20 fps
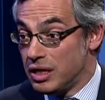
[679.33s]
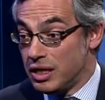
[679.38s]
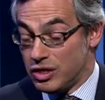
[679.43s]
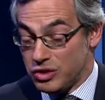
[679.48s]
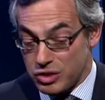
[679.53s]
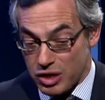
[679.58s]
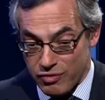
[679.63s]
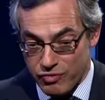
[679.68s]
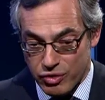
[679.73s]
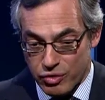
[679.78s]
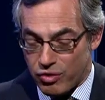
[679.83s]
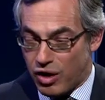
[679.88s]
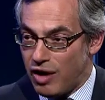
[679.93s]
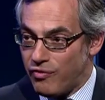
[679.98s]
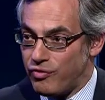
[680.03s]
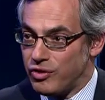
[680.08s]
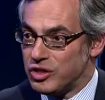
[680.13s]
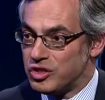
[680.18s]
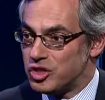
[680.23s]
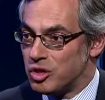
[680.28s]
if they're
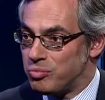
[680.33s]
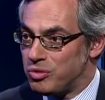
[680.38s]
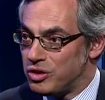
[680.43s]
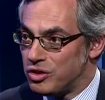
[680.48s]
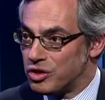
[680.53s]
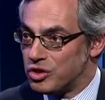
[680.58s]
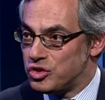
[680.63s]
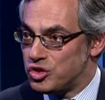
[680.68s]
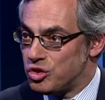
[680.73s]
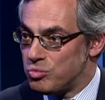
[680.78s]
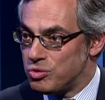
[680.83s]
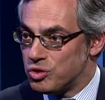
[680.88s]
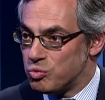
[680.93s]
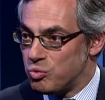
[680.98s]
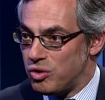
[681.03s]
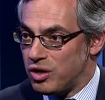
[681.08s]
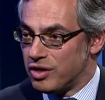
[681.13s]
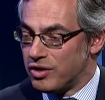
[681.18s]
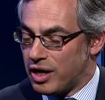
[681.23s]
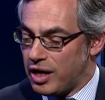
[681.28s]
offering something that consumers want.